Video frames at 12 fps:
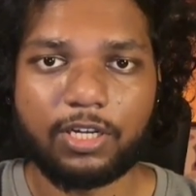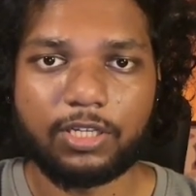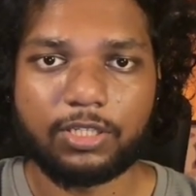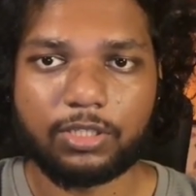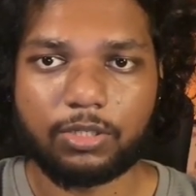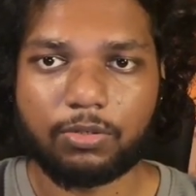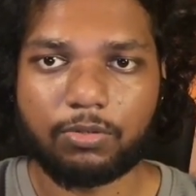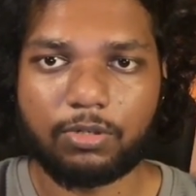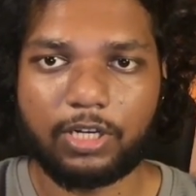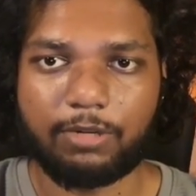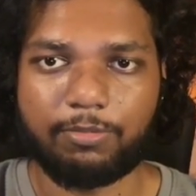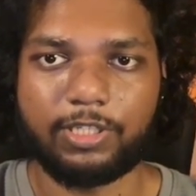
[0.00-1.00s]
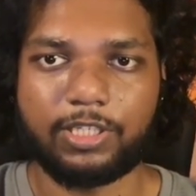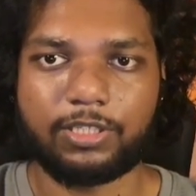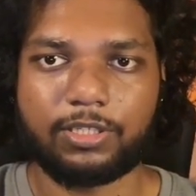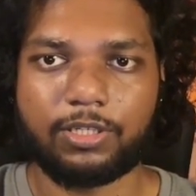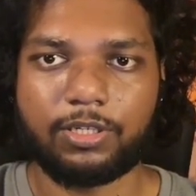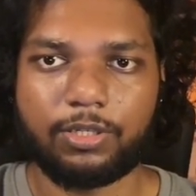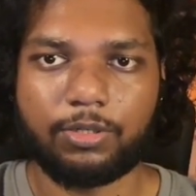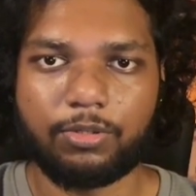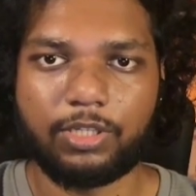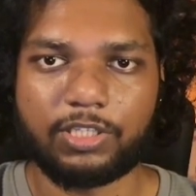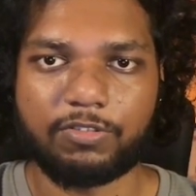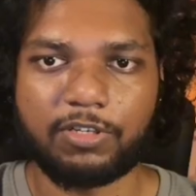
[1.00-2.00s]
So let me just do
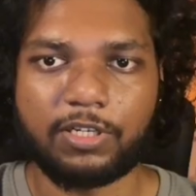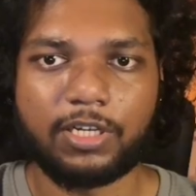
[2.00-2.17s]
this one.